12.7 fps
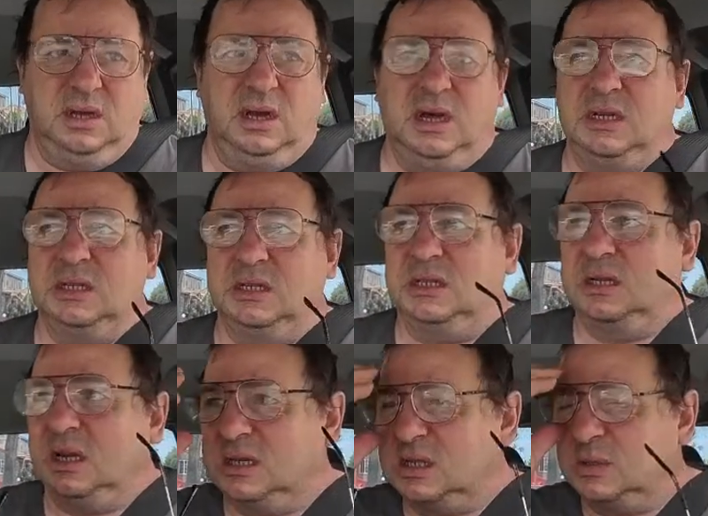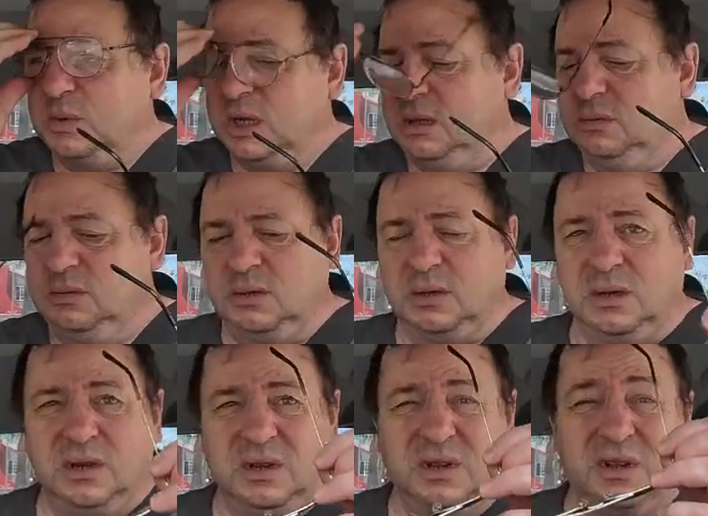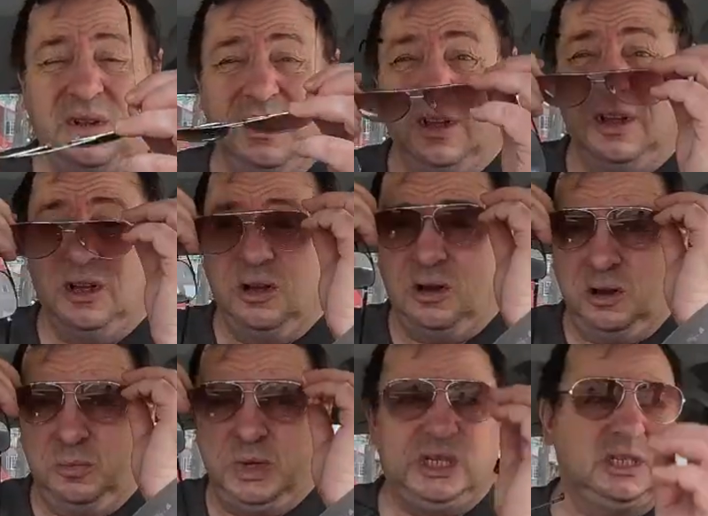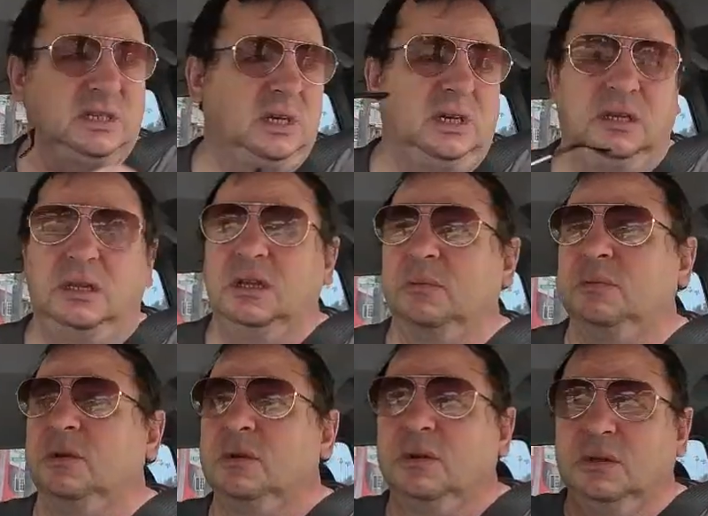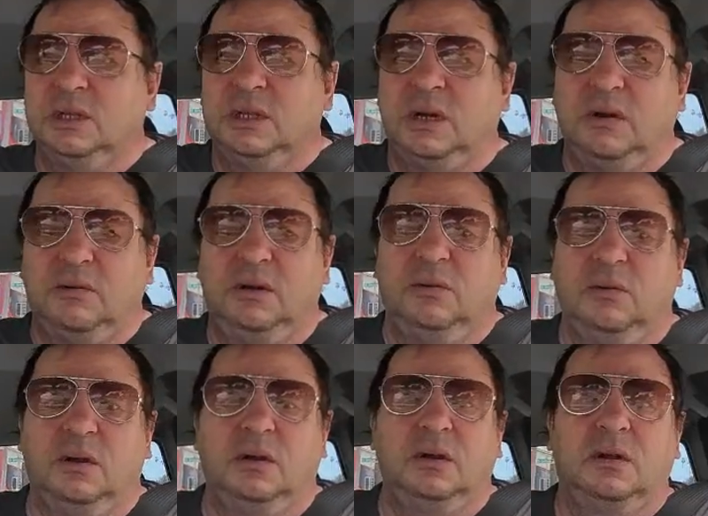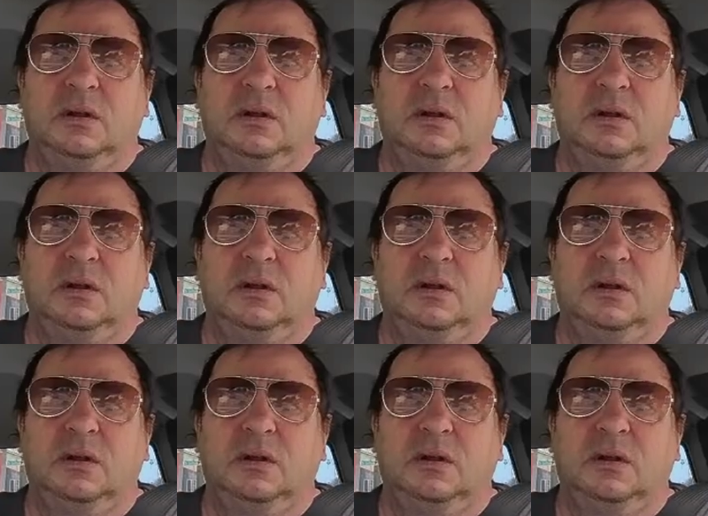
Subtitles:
I just make U-turn on my street. I'm not gonna drive anywhere.